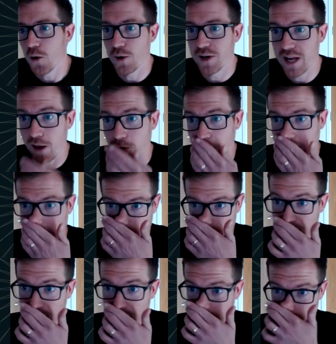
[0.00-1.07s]
We're now
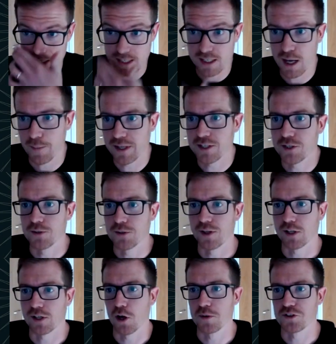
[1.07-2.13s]
looking at coming to
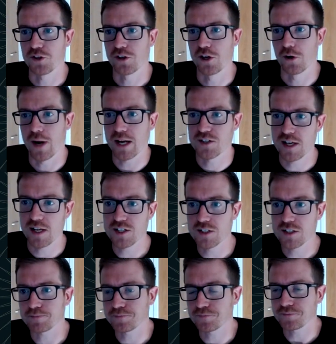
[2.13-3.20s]
the global secure
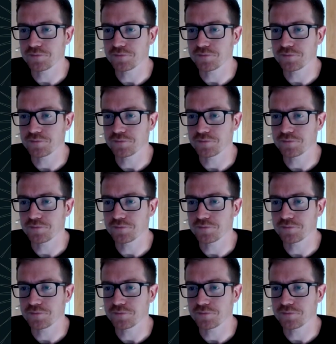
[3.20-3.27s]
access.